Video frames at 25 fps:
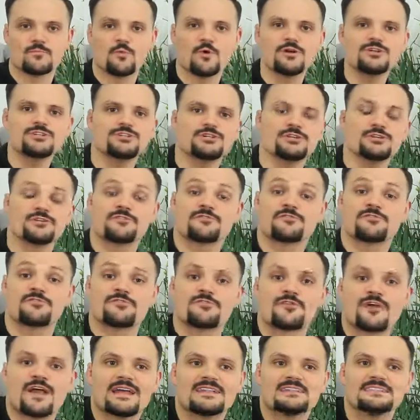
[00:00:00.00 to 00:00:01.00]
What do your
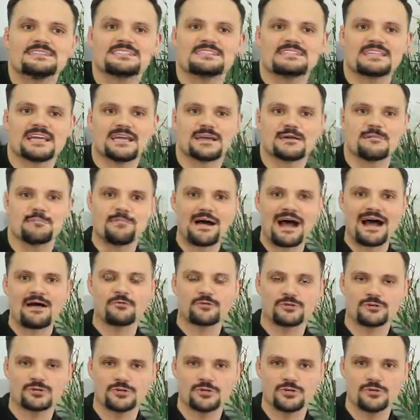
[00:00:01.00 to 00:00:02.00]
friends say
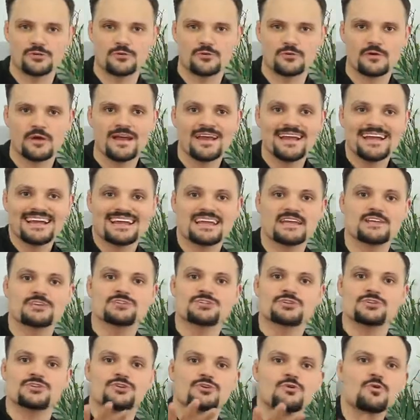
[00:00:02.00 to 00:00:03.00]
about you?
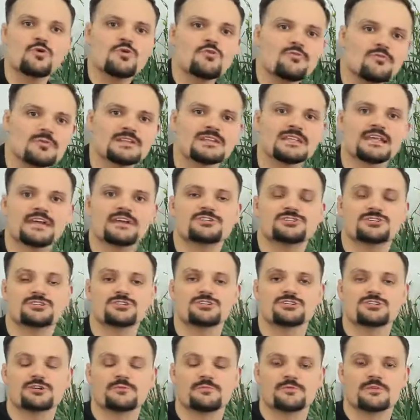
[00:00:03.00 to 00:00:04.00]
Is your
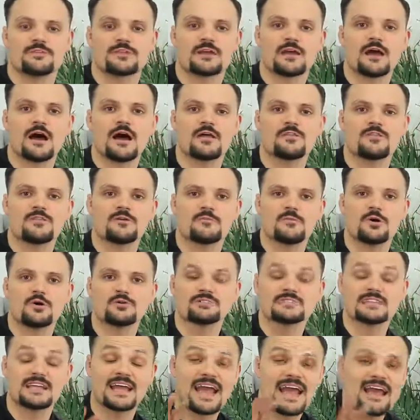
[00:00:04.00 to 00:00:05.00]
relationship with God the
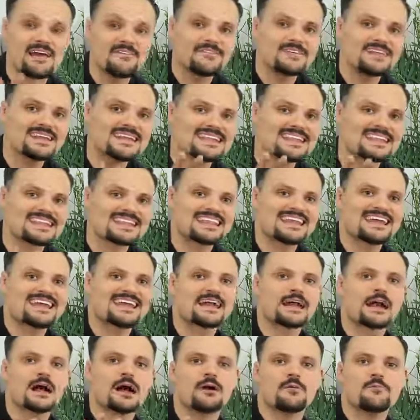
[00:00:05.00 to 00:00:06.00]
most evident
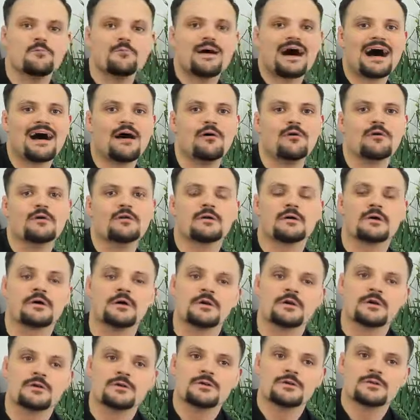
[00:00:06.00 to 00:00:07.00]
thing about
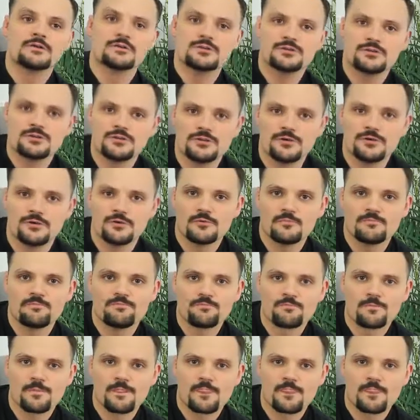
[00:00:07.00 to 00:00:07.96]
you?